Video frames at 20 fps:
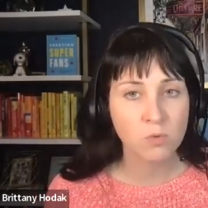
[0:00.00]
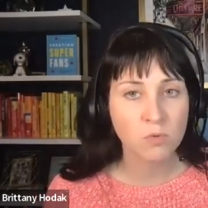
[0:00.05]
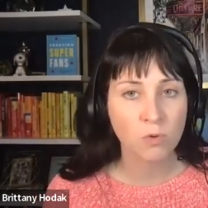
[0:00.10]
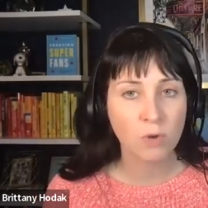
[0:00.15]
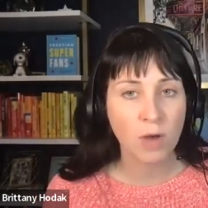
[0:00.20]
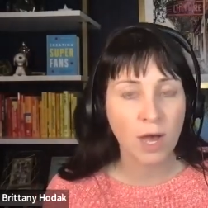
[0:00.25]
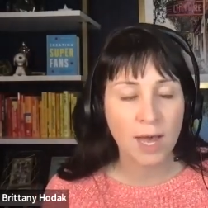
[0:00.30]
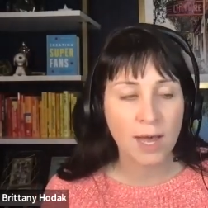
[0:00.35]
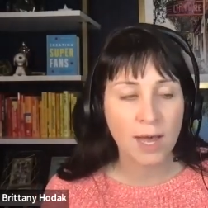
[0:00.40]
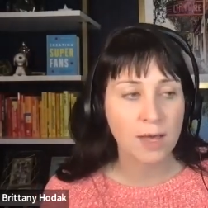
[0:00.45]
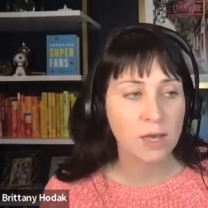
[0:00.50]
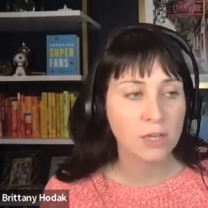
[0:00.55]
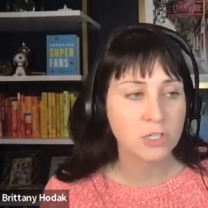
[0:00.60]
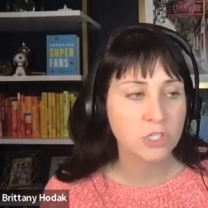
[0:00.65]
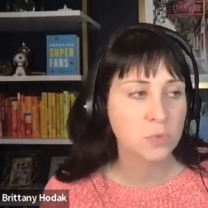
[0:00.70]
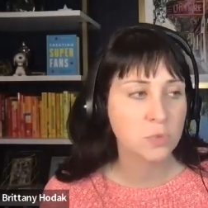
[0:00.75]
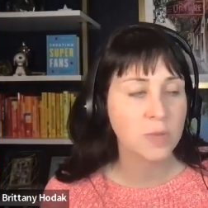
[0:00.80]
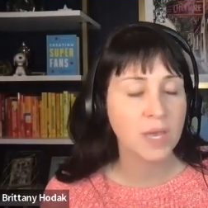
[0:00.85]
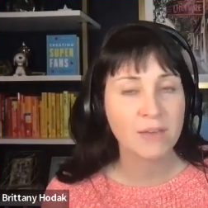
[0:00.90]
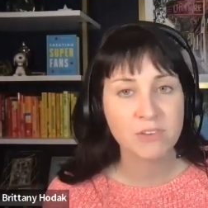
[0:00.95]

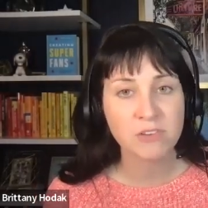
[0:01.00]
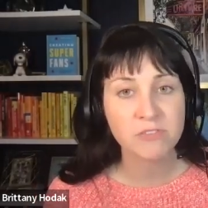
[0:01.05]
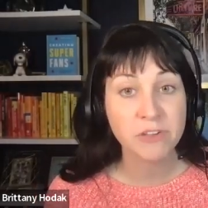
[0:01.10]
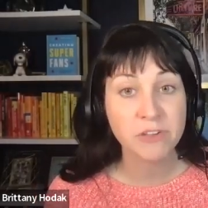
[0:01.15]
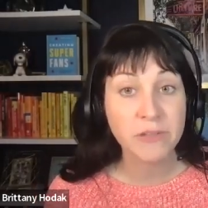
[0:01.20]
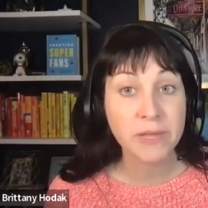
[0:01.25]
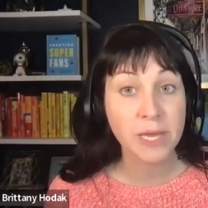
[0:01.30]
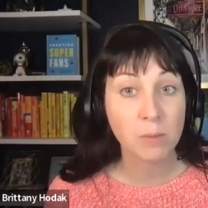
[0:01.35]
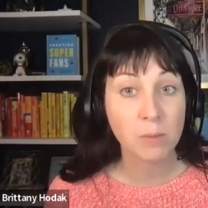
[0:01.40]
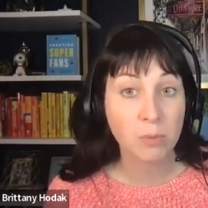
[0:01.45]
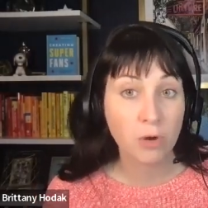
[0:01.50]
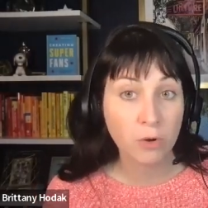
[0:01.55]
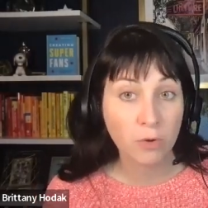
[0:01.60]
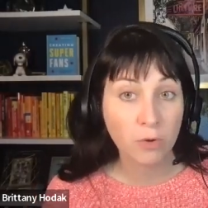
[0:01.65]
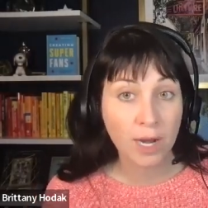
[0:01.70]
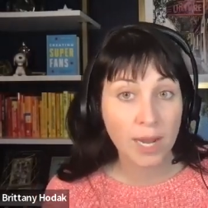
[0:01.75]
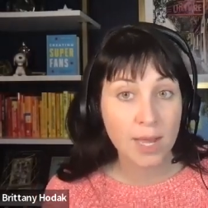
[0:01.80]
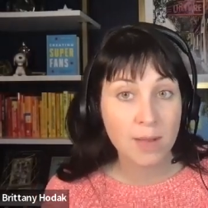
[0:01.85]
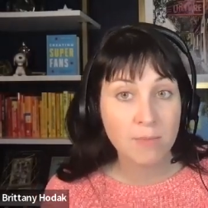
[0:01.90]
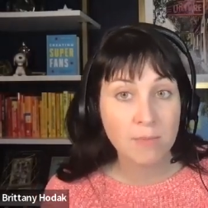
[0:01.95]
have an affiliate
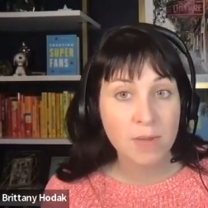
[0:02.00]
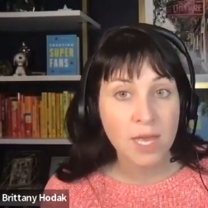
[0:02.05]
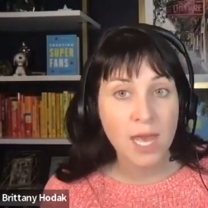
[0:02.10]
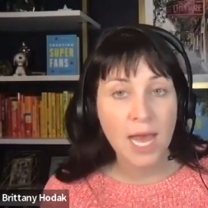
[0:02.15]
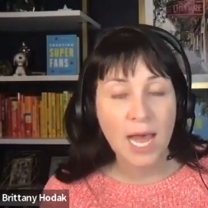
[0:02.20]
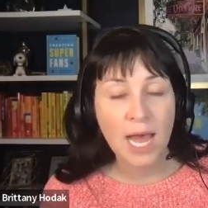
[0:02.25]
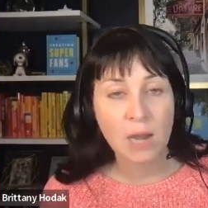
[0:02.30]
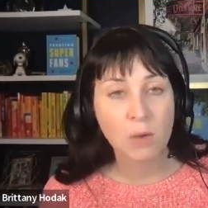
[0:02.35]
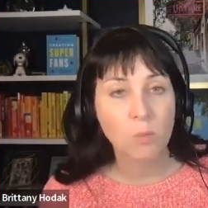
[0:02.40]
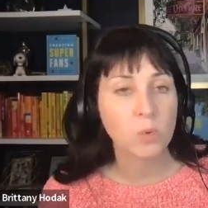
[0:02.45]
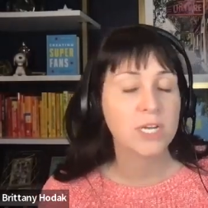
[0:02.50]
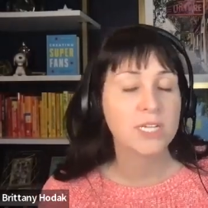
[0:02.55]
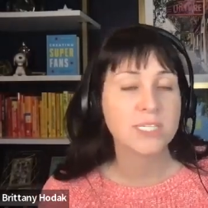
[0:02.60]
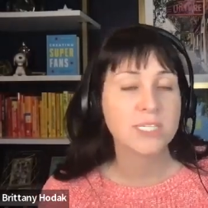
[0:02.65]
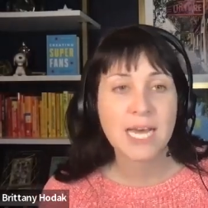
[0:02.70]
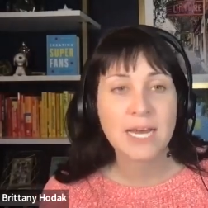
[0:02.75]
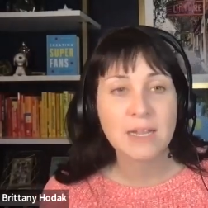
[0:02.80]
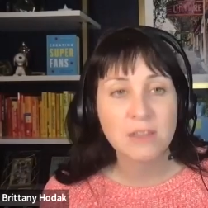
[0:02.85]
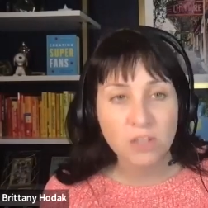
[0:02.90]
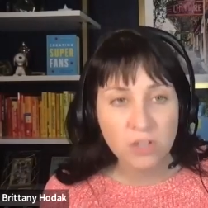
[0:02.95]
program, and what does
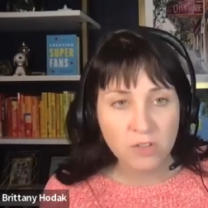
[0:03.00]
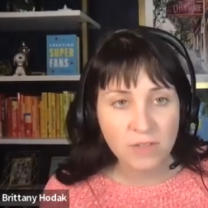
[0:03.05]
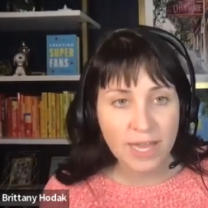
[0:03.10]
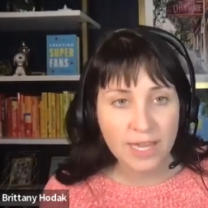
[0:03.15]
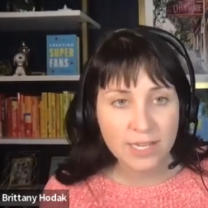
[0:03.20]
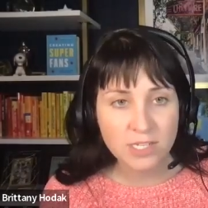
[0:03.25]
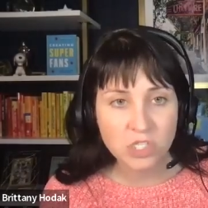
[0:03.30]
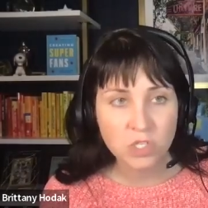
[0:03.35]
that look like?